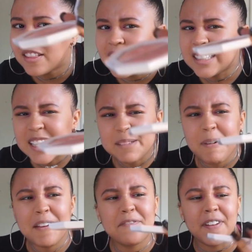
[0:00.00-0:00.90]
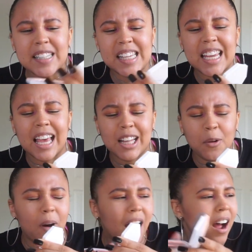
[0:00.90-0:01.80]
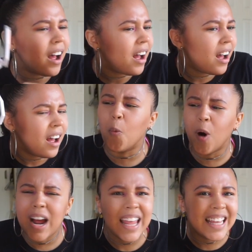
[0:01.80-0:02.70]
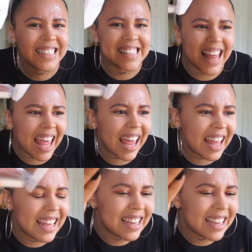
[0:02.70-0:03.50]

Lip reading: This is my Fenty Kilowatt. What is that?